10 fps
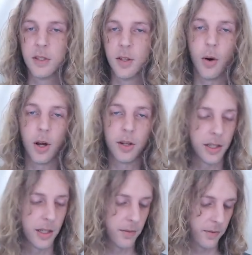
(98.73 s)
So
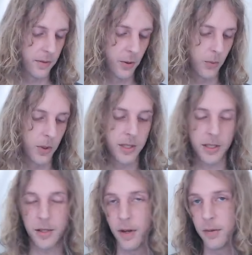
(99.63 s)
oddly enough,
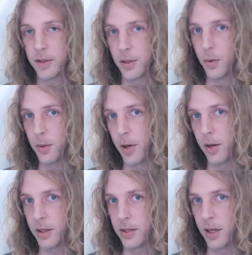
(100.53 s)
165 is the one
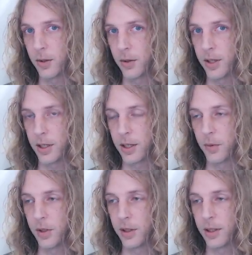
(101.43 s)
mounting standard that
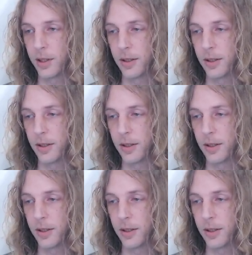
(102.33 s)
can really